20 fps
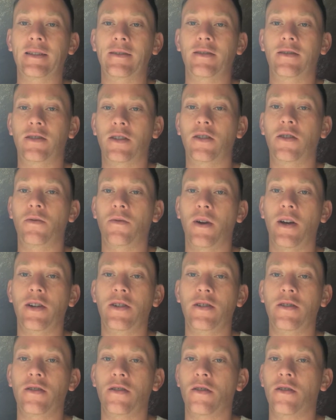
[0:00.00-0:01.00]

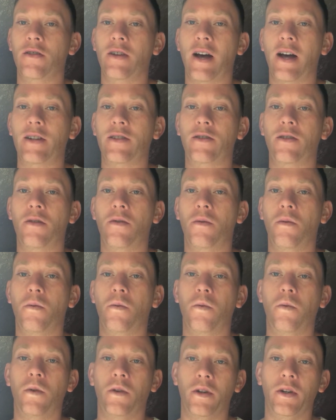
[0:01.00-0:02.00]
situations are not so
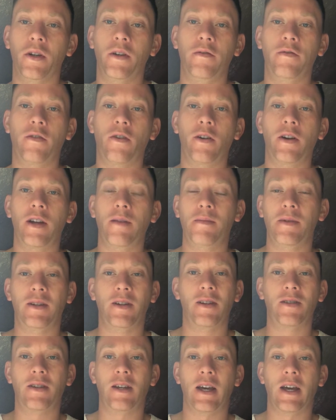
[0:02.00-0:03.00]
good for you, because